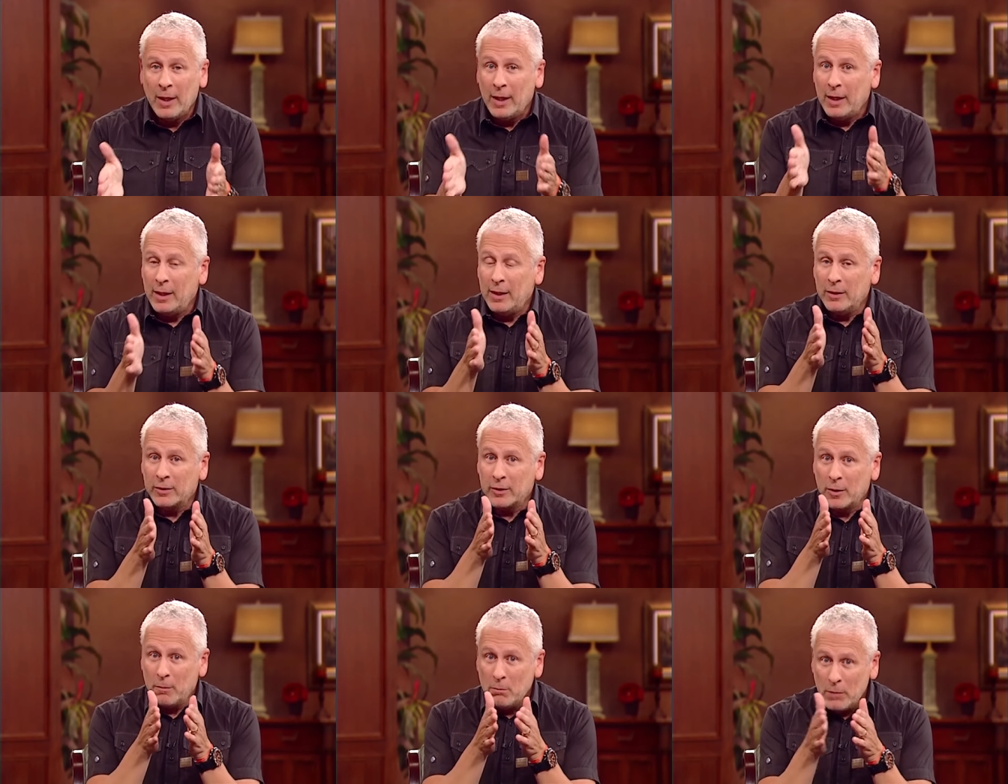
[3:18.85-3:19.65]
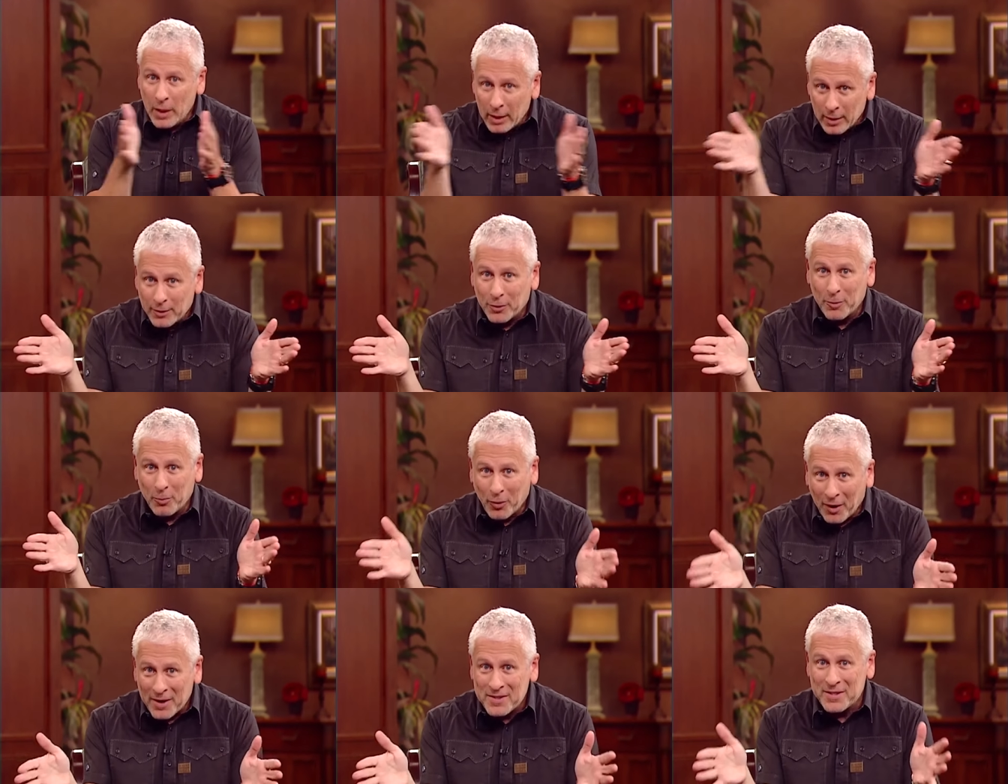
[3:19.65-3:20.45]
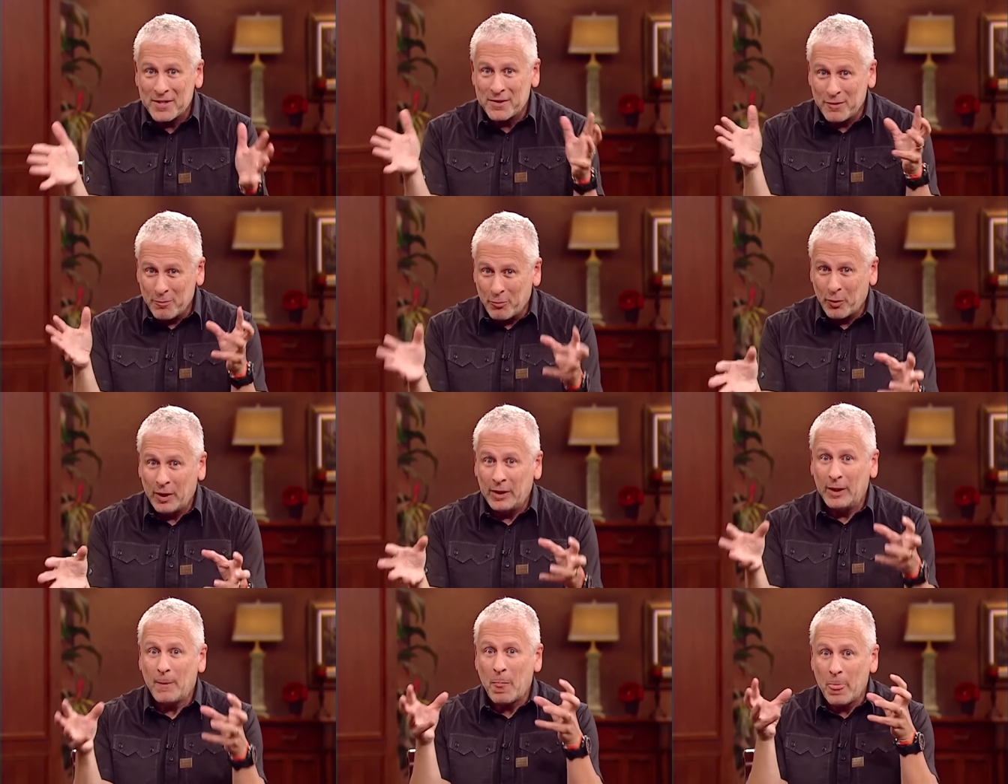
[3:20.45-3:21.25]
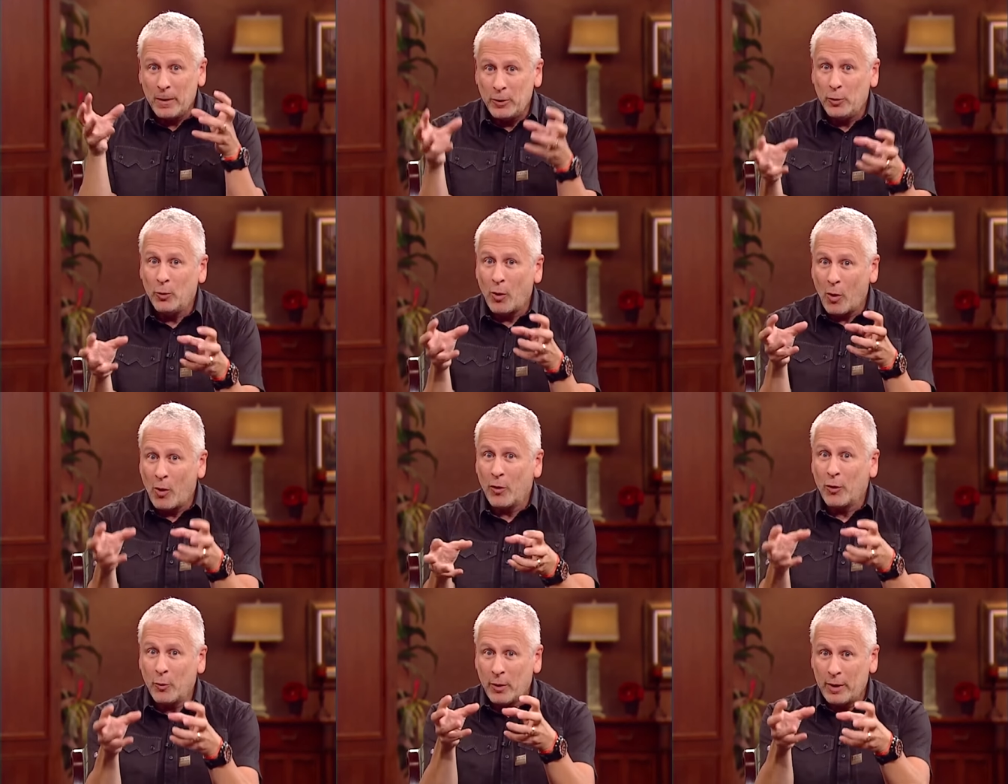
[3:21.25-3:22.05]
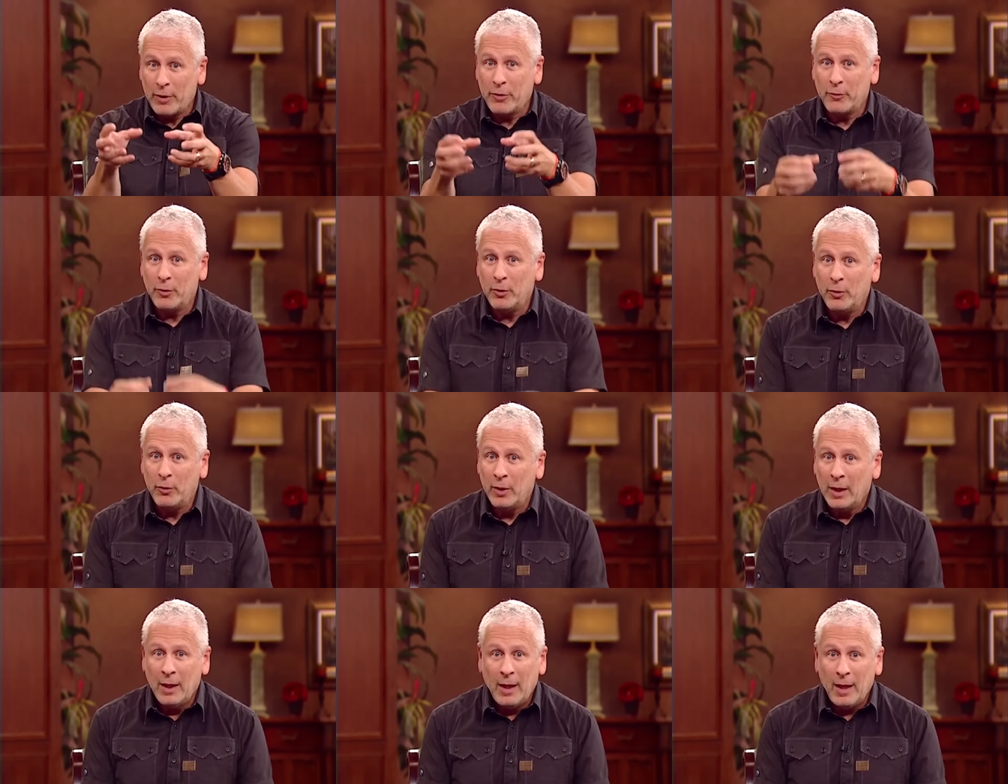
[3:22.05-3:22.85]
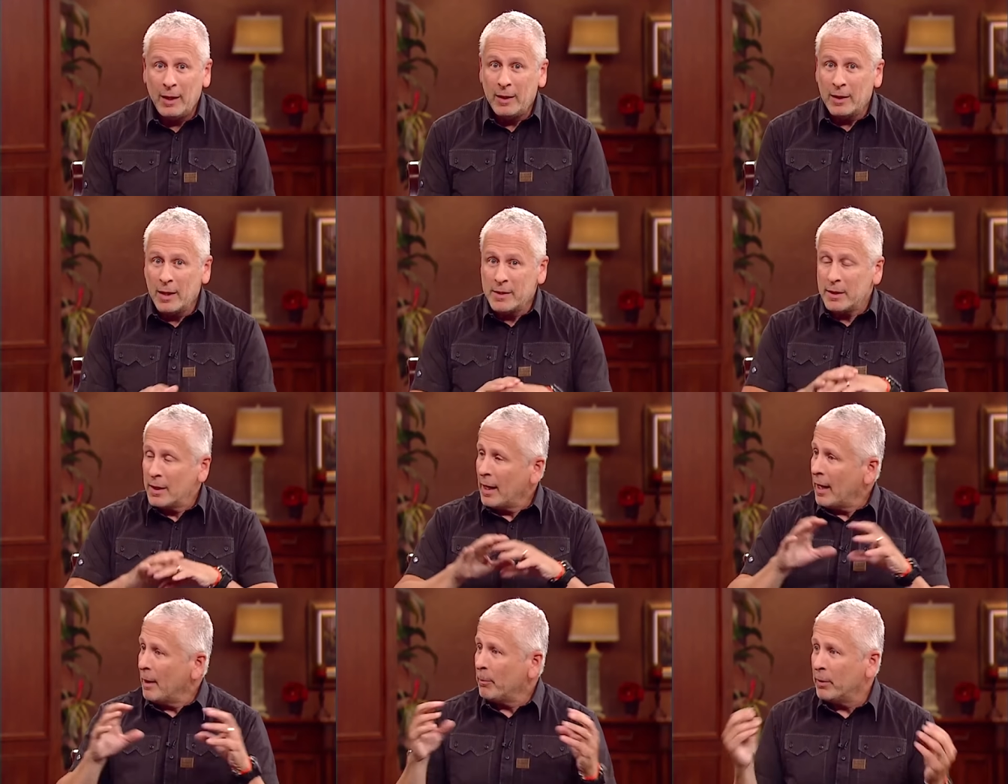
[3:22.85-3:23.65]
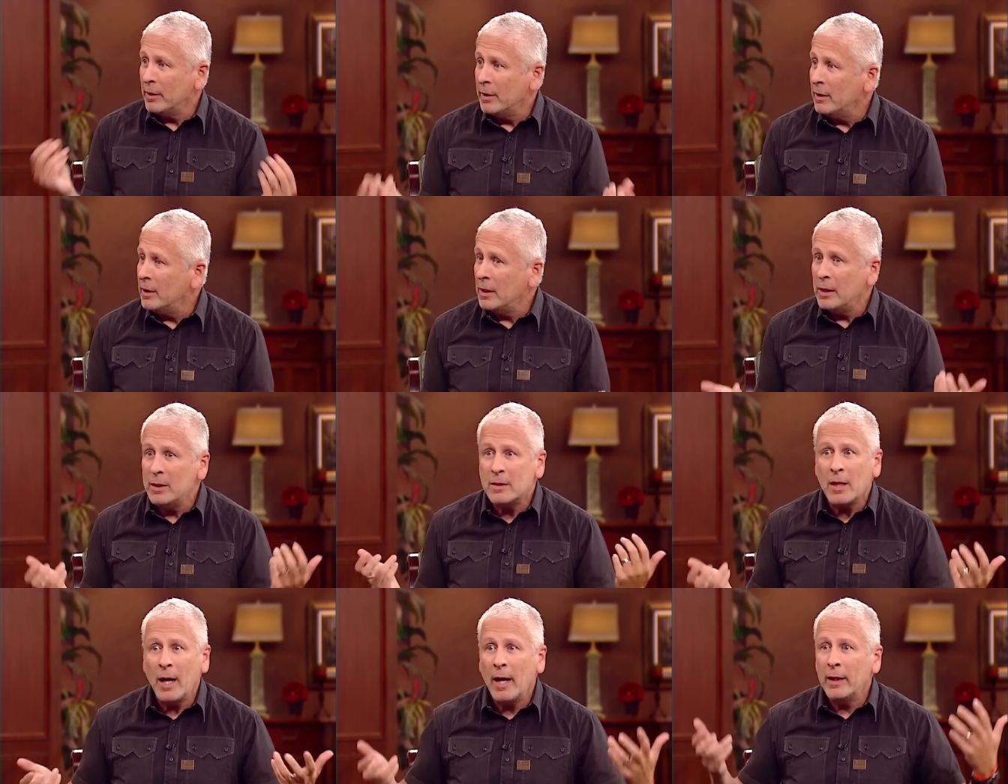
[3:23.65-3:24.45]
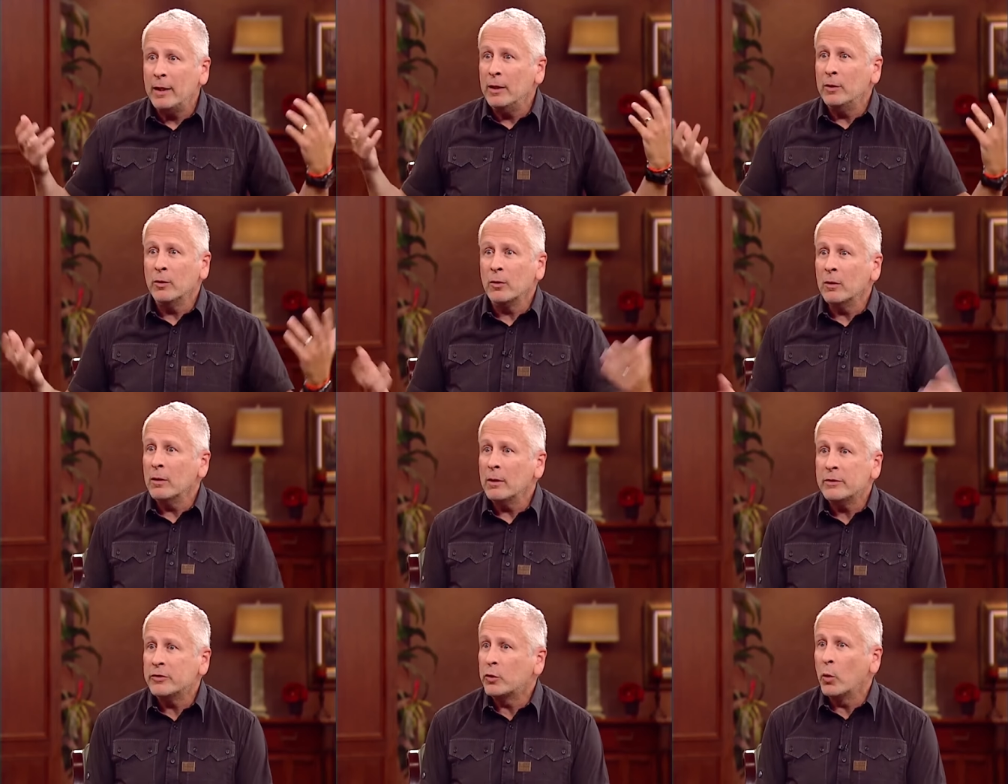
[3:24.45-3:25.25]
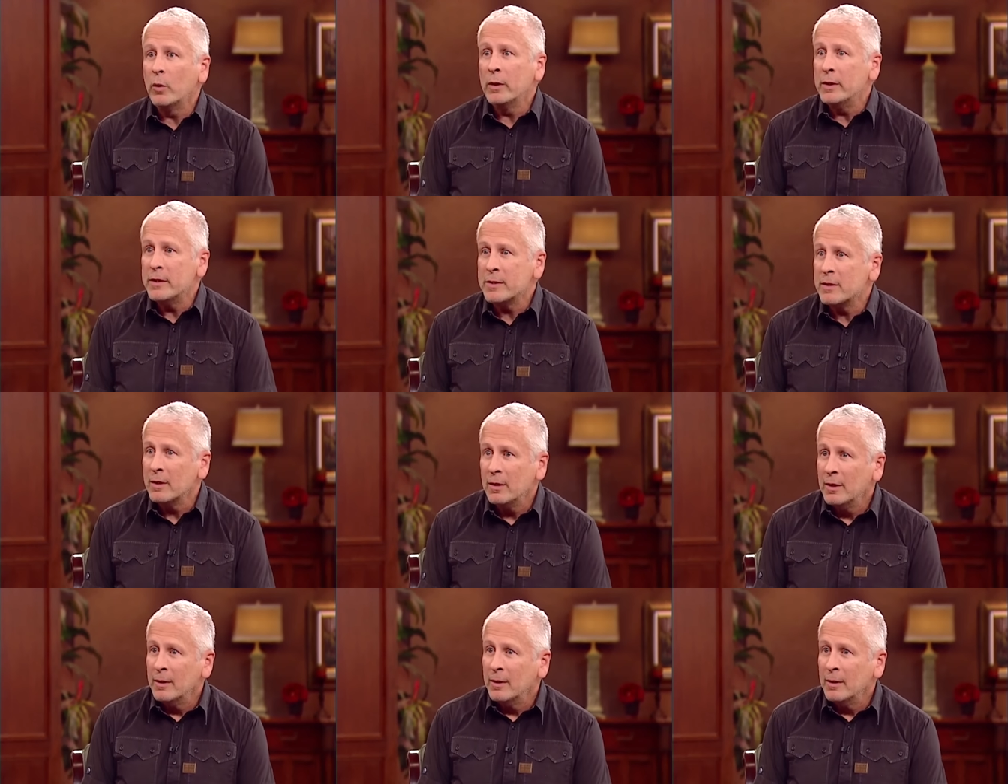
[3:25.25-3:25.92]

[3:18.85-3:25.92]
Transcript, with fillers: He is committed to the process of bringing you all the way through. And it doesn't happen in neat, tidy little mm-hmm. stories